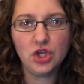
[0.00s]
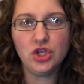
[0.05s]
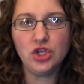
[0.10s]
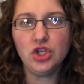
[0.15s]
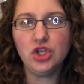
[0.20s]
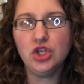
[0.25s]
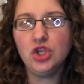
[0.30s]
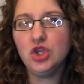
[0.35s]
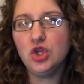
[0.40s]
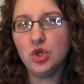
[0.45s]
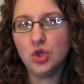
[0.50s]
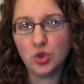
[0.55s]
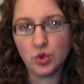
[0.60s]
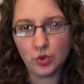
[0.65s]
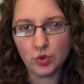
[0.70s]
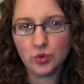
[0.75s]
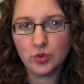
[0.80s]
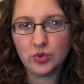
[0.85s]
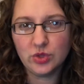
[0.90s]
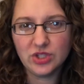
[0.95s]

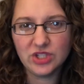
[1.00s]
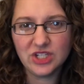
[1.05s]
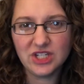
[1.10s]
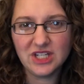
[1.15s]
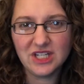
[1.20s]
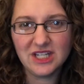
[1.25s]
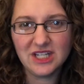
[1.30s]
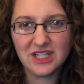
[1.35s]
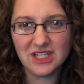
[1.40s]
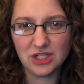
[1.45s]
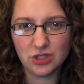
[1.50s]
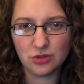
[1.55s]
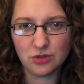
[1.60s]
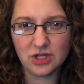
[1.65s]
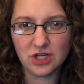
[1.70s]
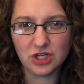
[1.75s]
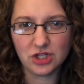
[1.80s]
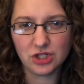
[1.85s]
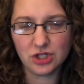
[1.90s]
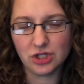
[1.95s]
used in
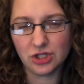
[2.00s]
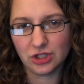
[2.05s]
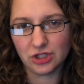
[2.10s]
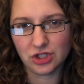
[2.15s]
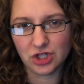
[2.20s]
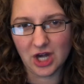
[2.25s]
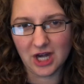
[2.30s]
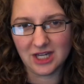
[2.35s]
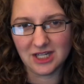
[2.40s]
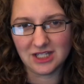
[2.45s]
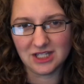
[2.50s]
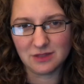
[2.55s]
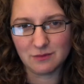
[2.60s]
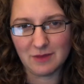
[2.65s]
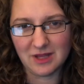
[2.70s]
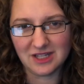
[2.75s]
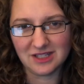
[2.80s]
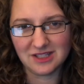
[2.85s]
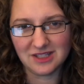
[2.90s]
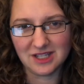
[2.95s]
traditional Chinese
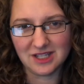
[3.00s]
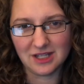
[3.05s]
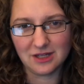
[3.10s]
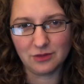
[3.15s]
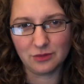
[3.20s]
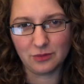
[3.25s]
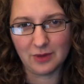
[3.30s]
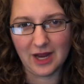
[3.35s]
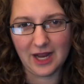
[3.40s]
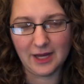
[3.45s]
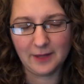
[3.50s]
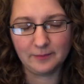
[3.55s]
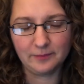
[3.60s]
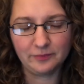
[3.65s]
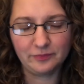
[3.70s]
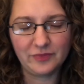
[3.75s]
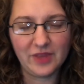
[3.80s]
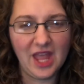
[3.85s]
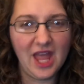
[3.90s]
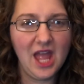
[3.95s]
medicine, right?
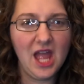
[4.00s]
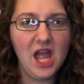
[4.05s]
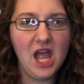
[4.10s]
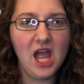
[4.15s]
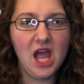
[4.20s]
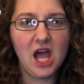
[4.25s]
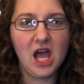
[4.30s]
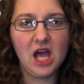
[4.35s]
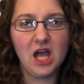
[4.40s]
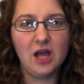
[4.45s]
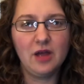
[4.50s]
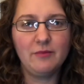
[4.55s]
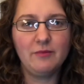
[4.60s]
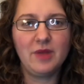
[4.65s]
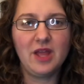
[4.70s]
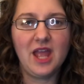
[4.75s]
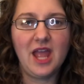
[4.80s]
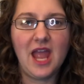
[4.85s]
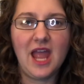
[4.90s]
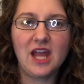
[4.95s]

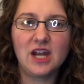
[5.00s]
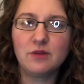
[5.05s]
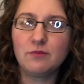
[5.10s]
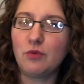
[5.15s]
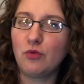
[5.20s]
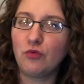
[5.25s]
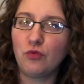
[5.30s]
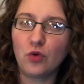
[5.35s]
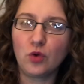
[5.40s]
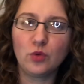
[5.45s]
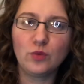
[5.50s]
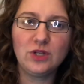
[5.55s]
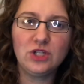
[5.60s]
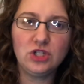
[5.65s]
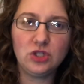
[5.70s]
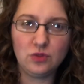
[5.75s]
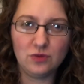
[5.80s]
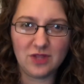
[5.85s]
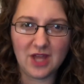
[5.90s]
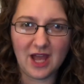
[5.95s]
And before we do
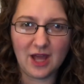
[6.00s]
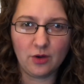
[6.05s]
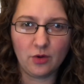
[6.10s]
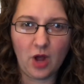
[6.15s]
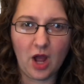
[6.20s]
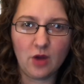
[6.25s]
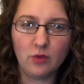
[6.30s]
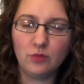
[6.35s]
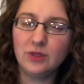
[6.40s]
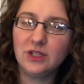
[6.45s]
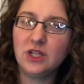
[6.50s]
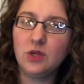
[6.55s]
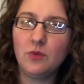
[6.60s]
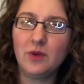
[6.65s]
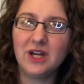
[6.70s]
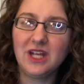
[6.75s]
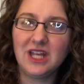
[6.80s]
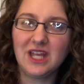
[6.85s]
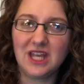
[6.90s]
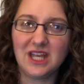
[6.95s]
that, I really want to
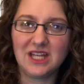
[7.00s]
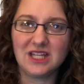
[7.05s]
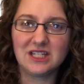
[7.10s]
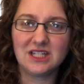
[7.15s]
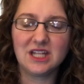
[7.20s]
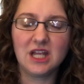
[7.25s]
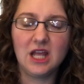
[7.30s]
hit